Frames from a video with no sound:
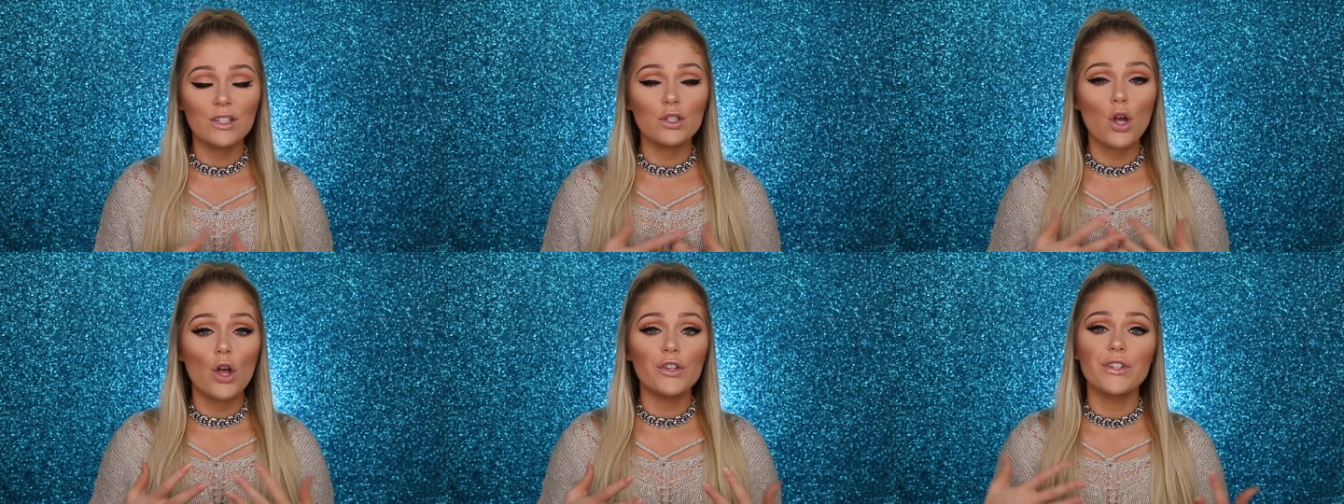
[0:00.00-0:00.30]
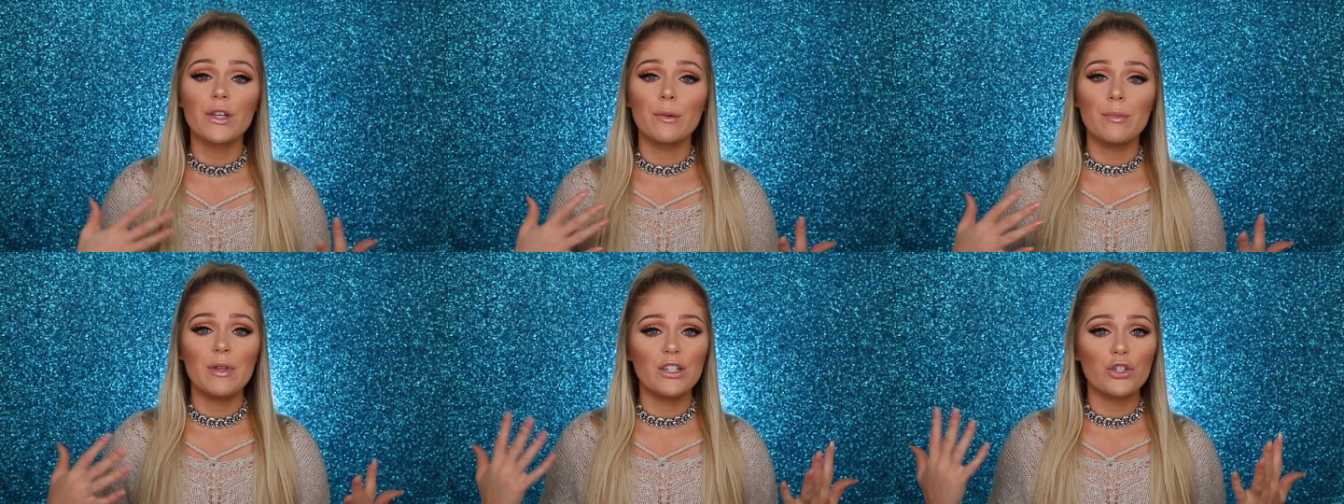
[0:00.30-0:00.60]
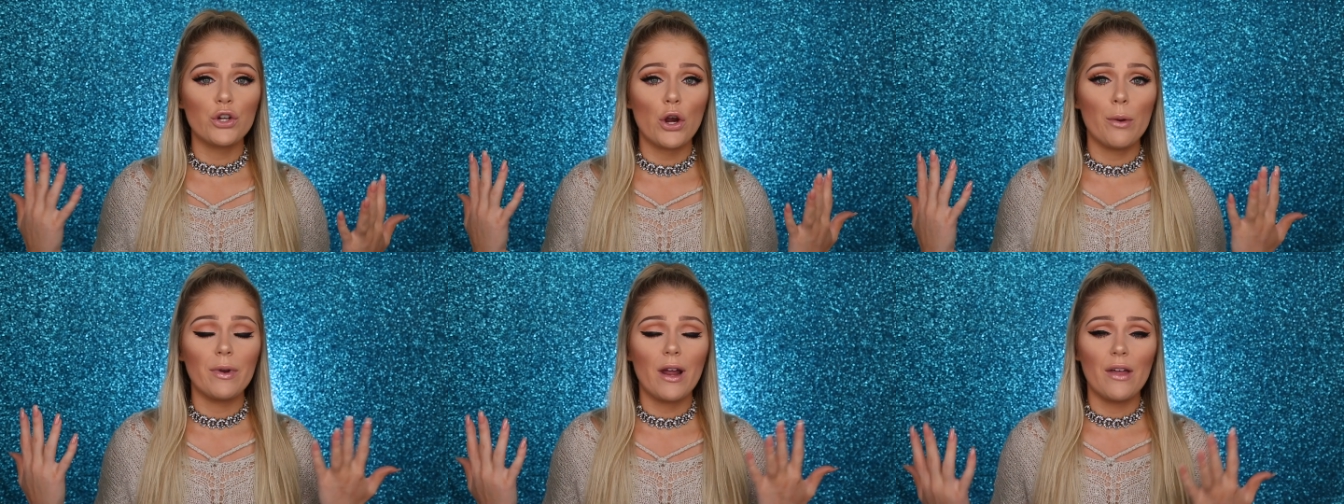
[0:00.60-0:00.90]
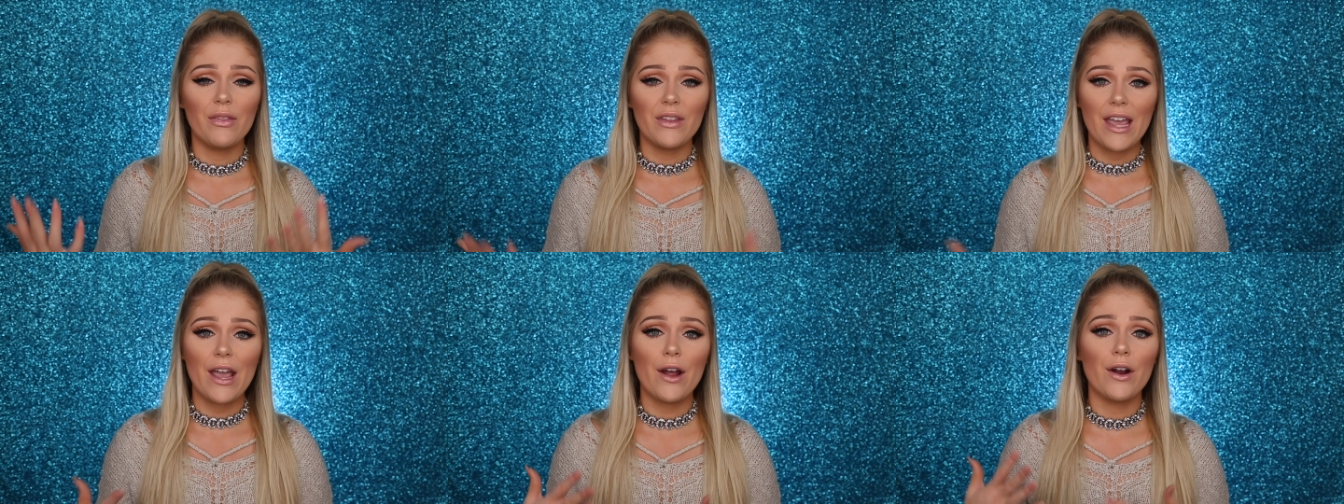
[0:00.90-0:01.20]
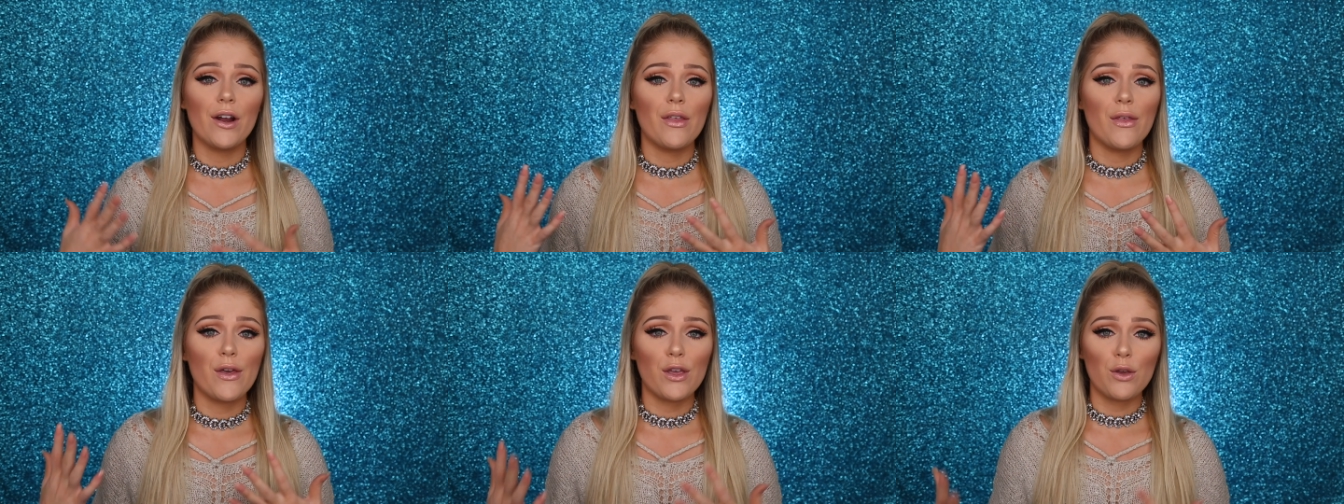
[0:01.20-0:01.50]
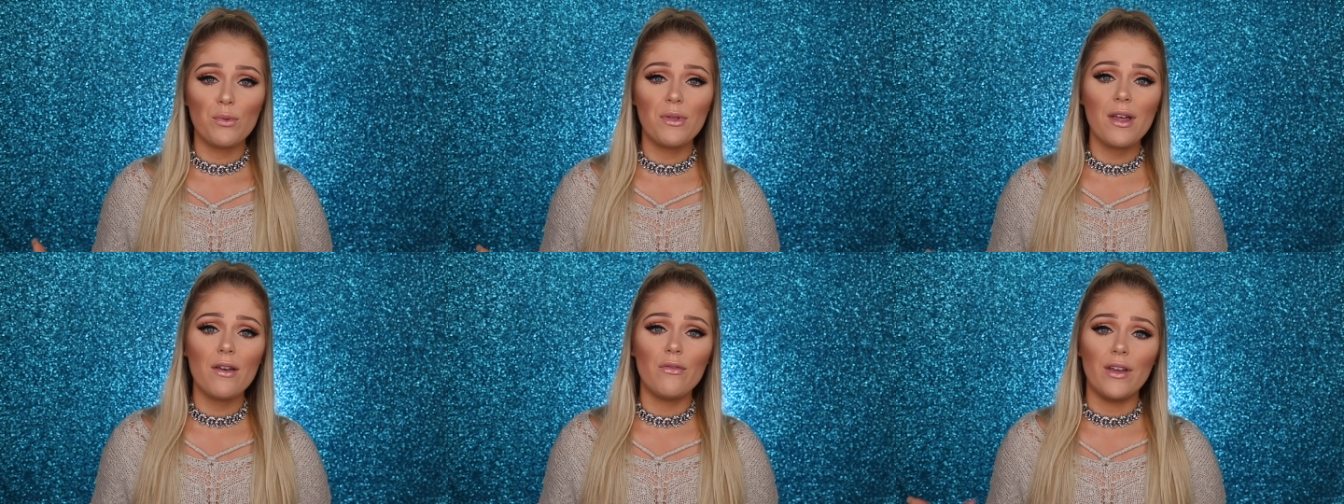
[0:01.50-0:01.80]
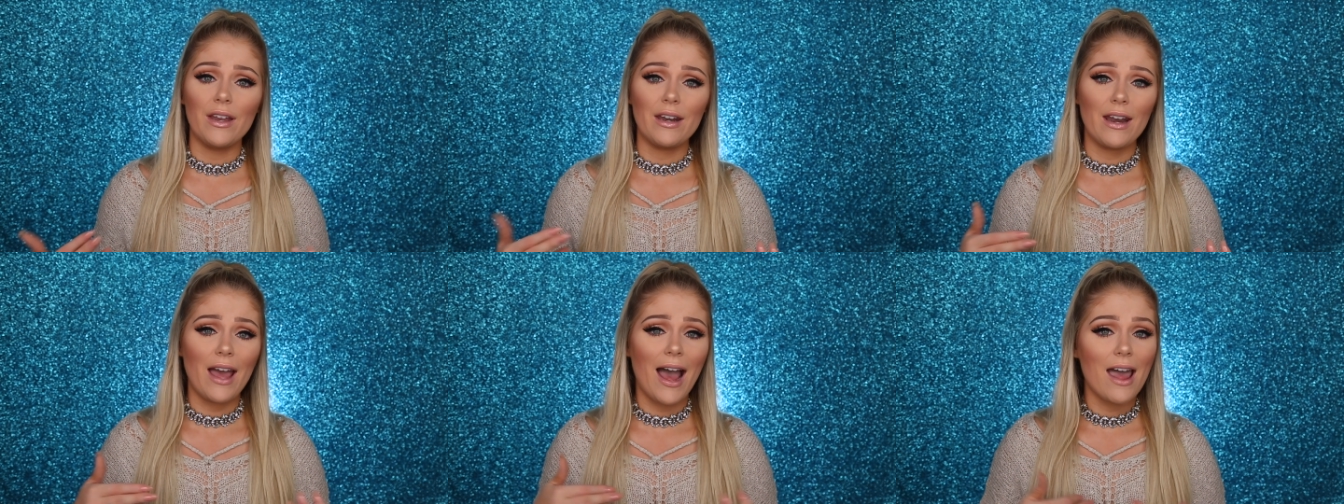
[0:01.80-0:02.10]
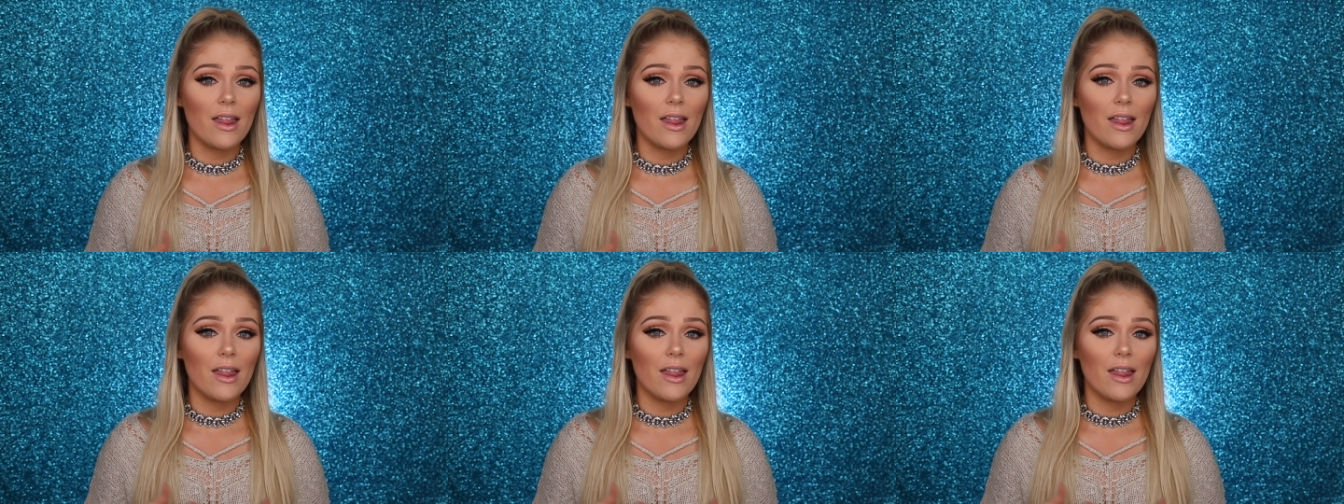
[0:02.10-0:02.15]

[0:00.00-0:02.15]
It's also gonna be determined on the area that you live in.